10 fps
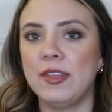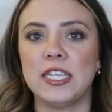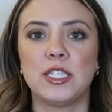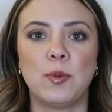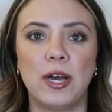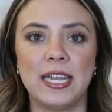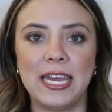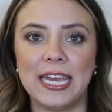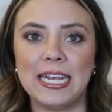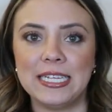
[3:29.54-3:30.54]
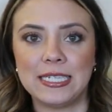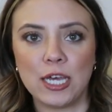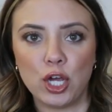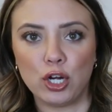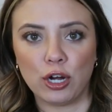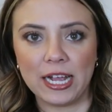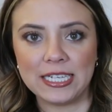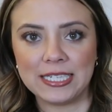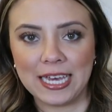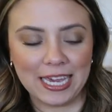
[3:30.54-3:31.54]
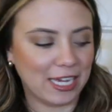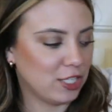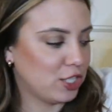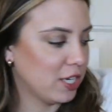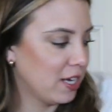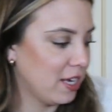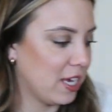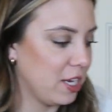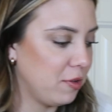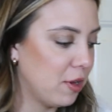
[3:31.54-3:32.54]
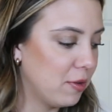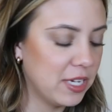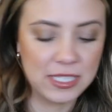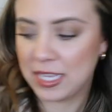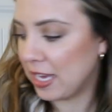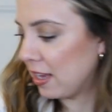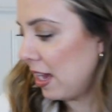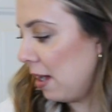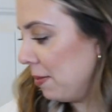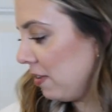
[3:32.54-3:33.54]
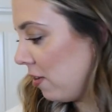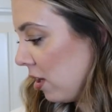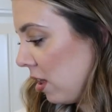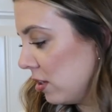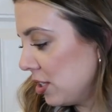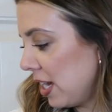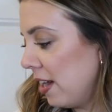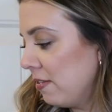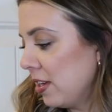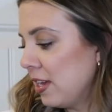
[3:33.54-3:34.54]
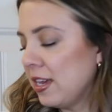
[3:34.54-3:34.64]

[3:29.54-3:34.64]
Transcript: This one is Gray Sage. Can you notice like how many fall colors I have?